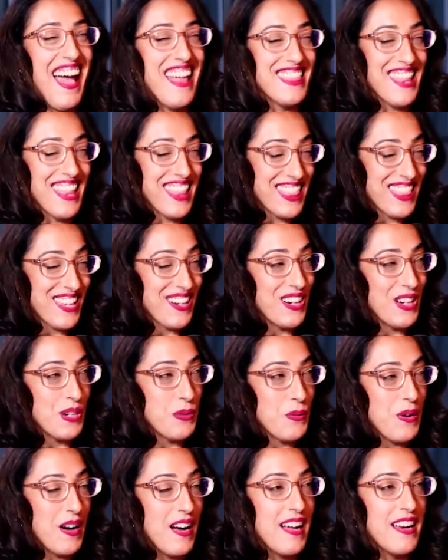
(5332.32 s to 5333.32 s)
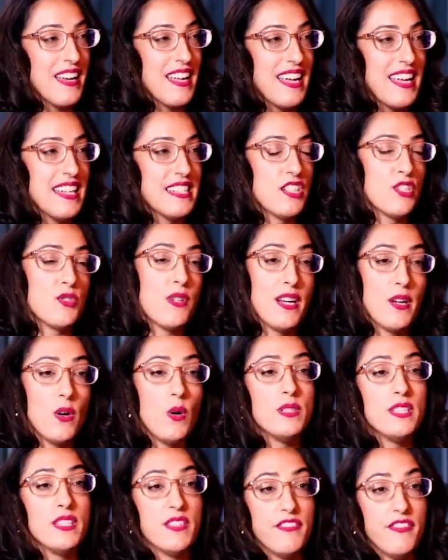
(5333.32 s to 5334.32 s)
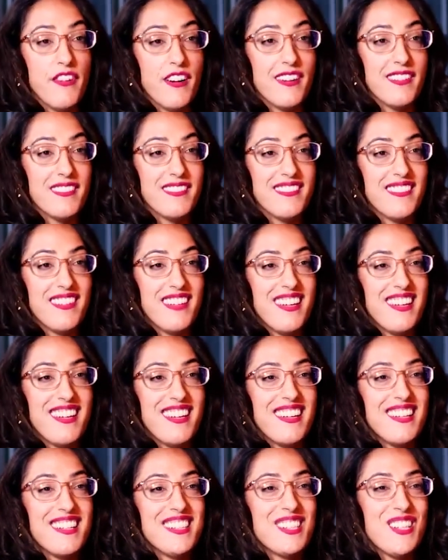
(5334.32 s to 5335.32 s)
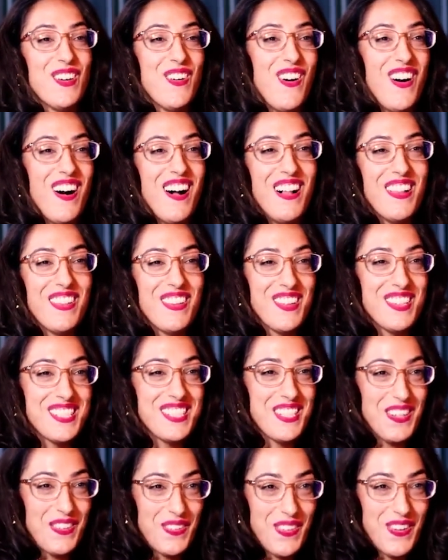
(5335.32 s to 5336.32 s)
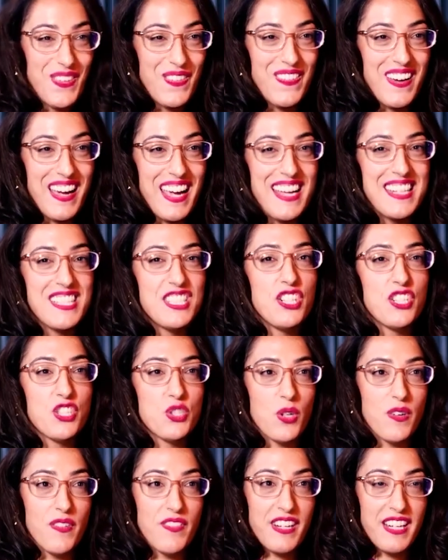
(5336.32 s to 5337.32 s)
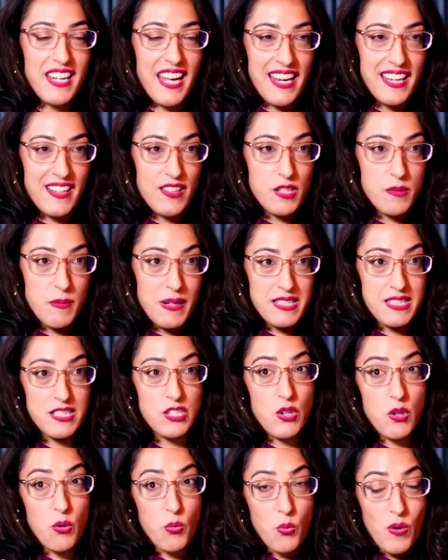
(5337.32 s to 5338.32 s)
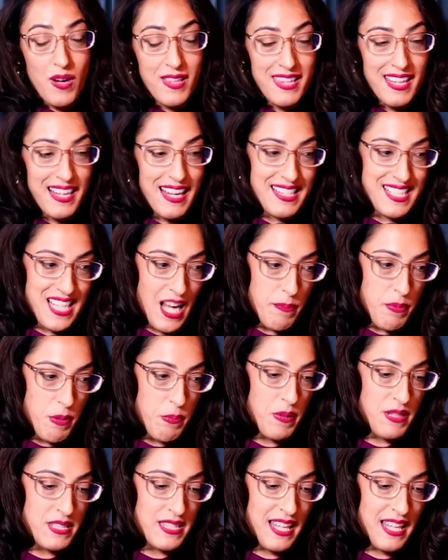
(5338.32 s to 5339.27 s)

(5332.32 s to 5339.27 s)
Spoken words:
And the third one is you're trying to hold in a fart. So all those different ways, you're sort of getting those muscles. So the one thing I tell people is